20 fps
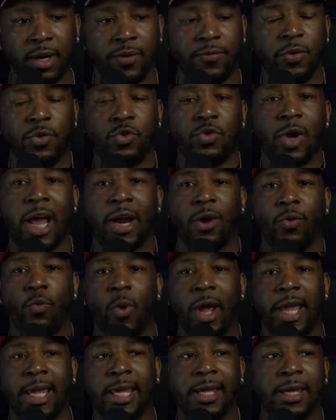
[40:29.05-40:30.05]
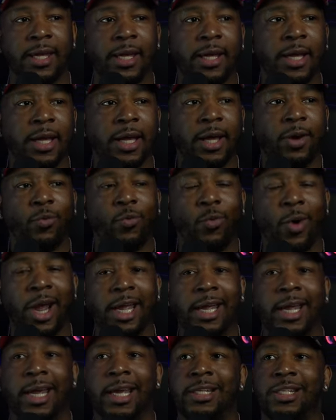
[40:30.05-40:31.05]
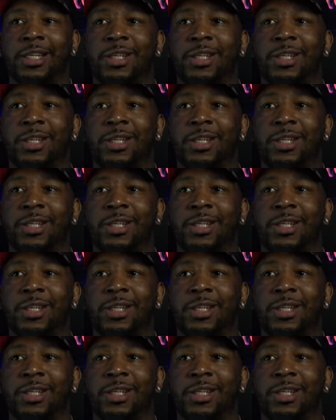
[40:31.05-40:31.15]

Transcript: but if you try to wait wait